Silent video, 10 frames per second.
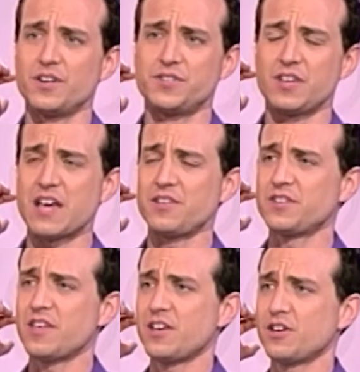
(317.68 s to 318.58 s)
is that. How do you
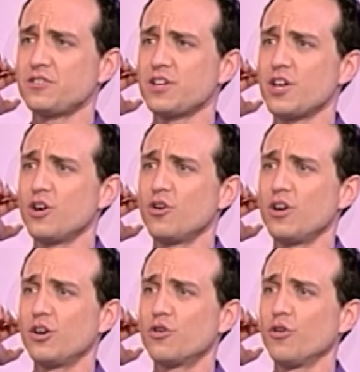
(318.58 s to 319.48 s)
say that? How do you say
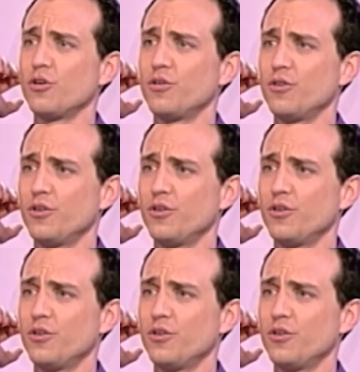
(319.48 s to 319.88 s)
el codo?